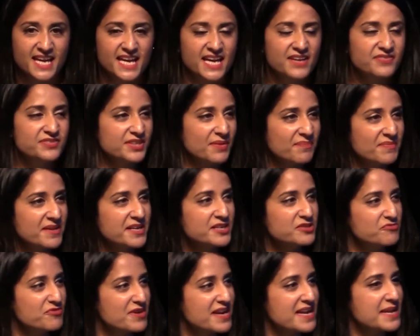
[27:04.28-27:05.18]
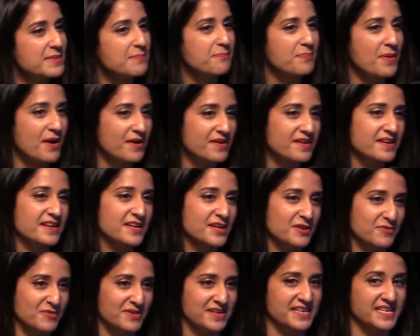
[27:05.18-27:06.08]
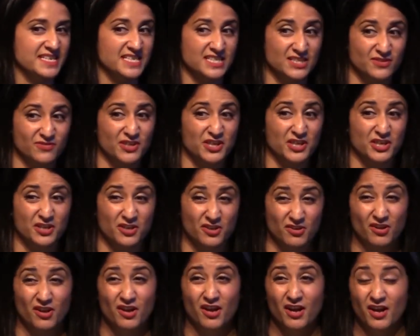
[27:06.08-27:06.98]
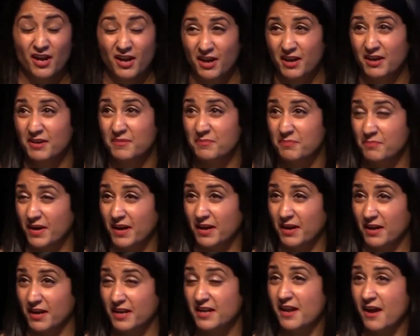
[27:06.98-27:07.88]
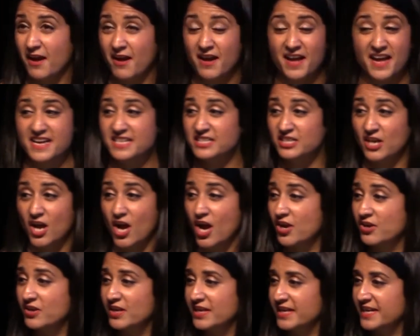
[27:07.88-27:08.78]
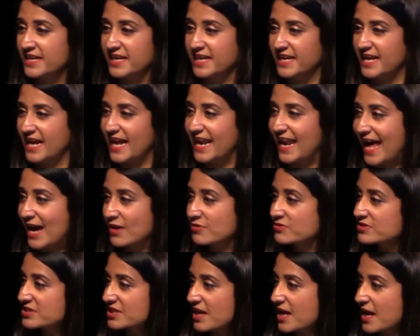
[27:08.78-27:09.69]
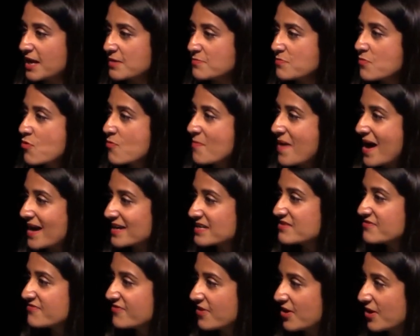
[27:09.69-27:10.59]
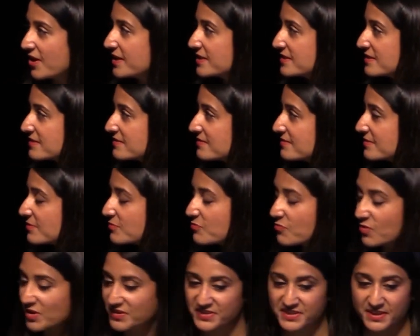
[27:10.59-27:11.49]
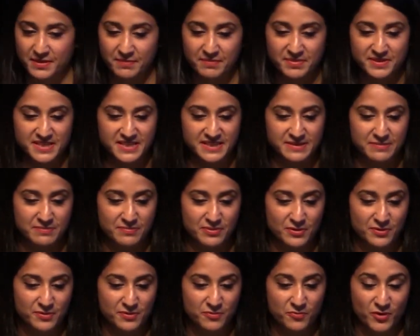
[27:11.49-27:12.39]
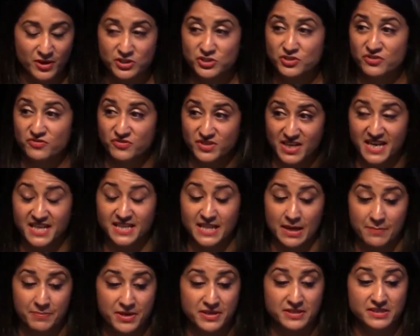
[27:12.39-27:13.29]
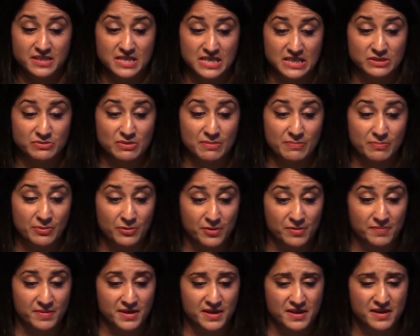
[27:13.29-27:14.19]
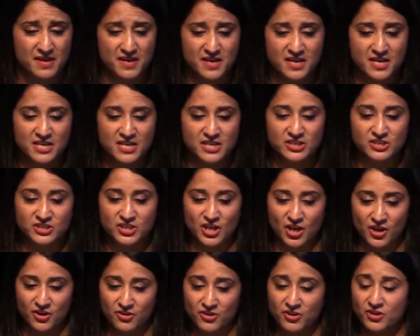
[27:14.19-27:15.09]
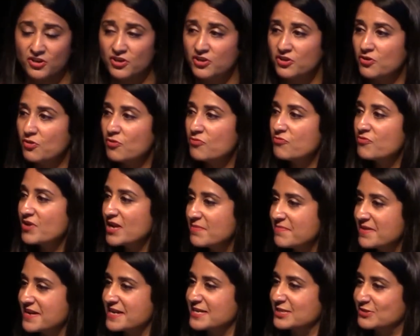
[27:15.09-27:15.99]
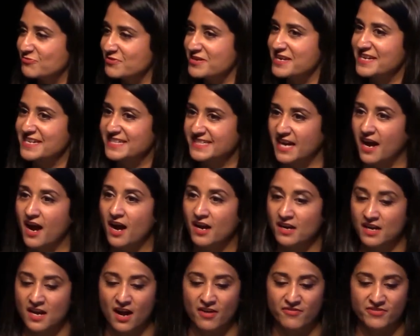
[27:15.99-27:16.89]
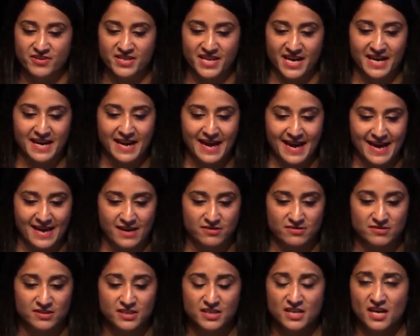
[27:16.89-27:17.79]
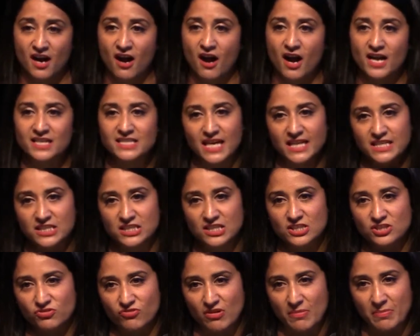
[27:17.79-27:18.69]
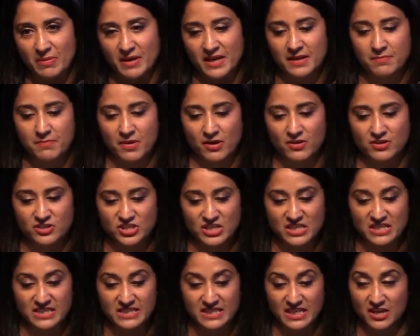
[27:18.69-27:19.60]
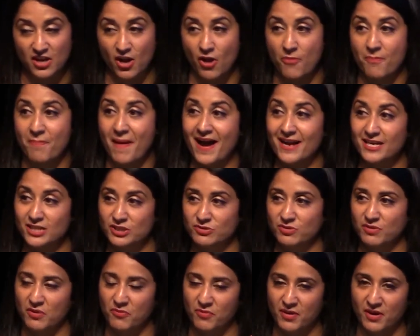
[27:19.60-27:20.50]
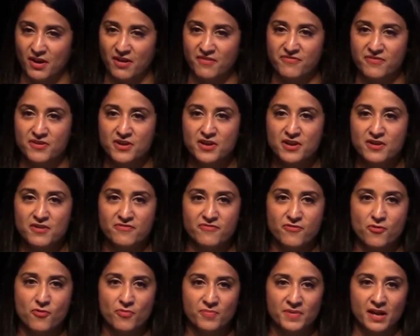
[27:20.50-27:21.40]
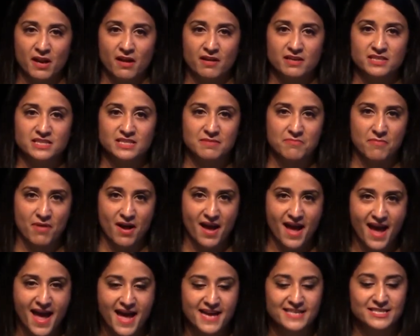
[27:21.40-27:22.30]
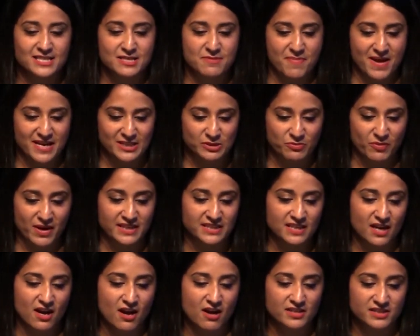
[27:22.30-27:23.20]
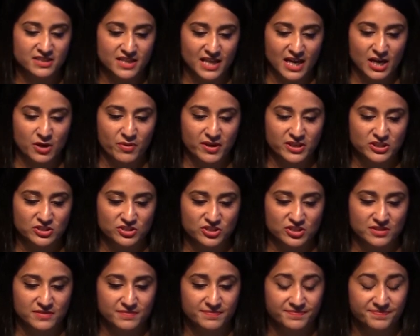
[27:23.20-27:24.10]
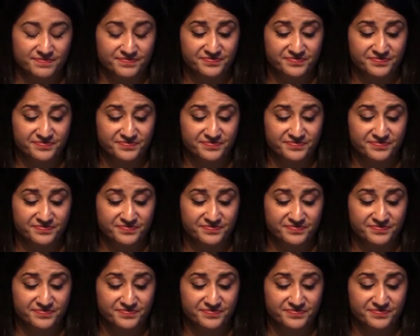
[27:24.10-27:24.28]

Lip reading: If something's really bugging you in an interview, you know, it's only going to get louder and more magnified once you've taken that person into employment. So your remit is really to uncover that now. I tend to scribble in margins and go back to it when I've formalised in my head the best way to ask that question.